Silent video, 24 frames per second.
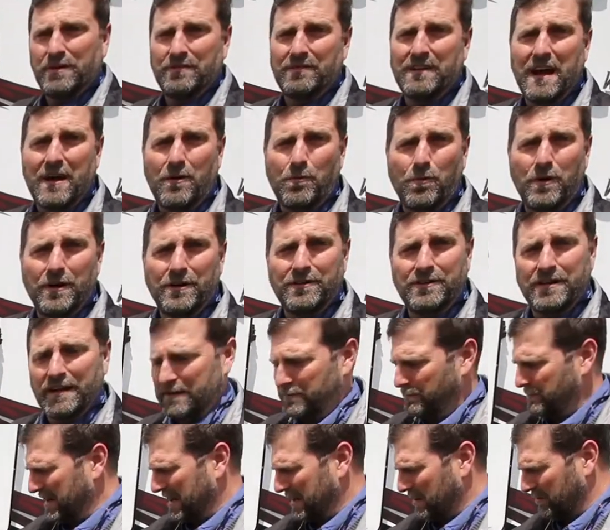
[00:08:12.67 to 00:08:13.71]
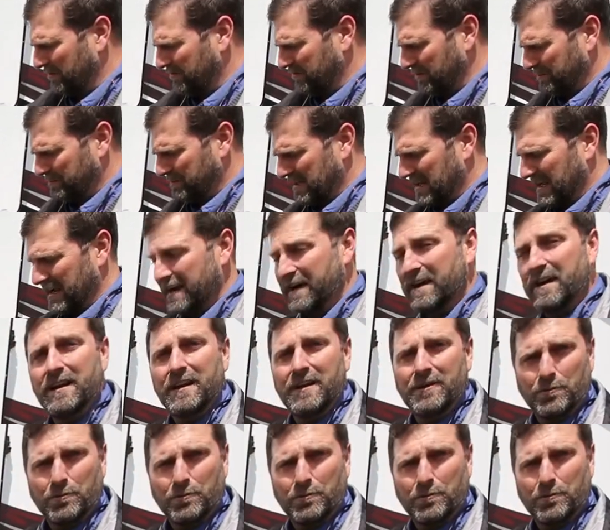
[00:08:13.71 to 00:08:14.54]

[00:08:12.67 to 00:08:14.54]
We've got 110 power supply.